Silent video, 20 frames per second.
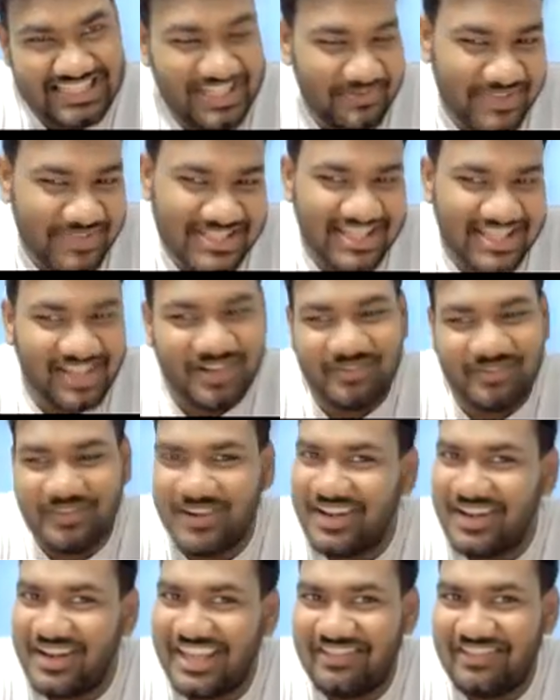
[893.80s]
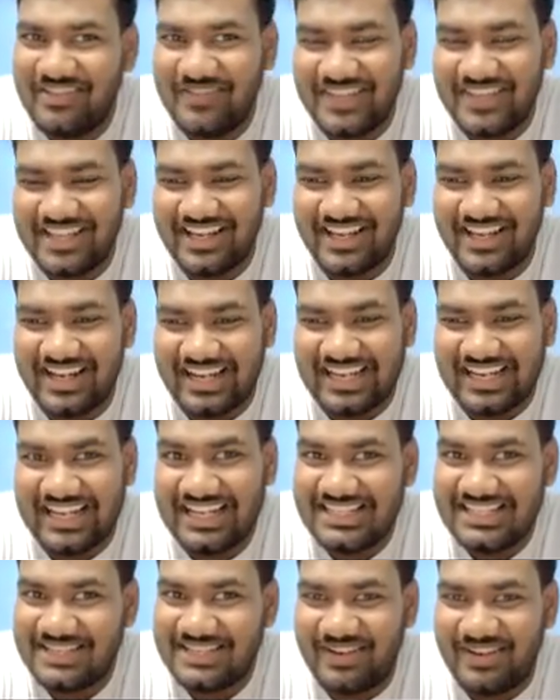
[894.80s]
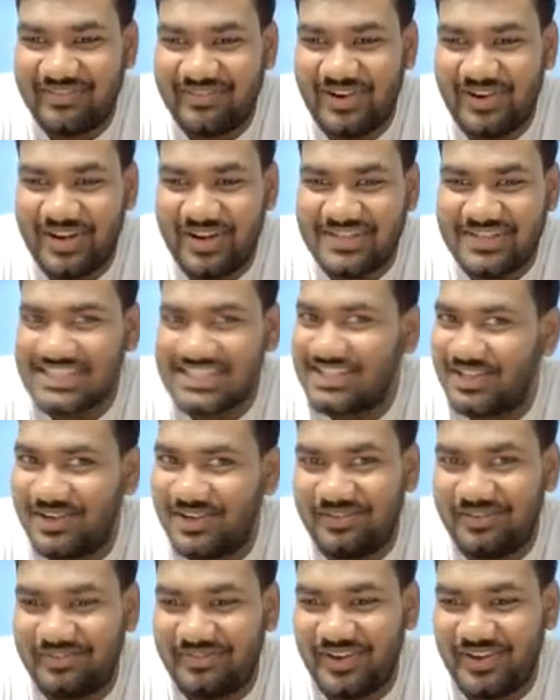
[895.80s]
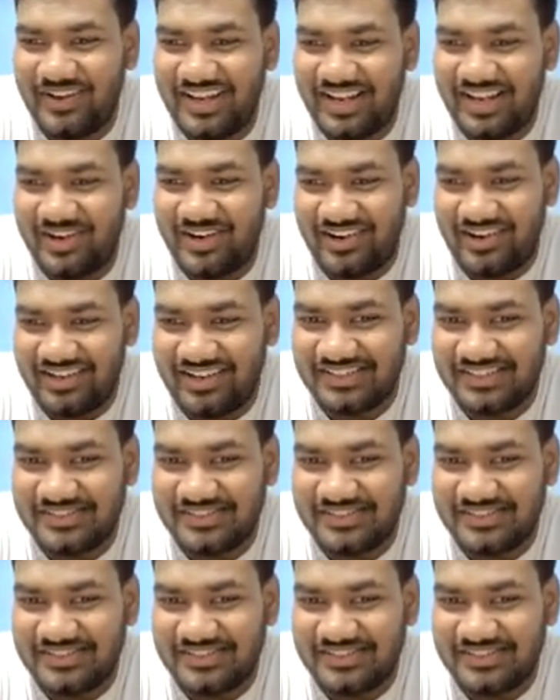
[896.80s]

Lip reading: 60% of y'all are giving me the correct answer, but 40% of y'all are wrong.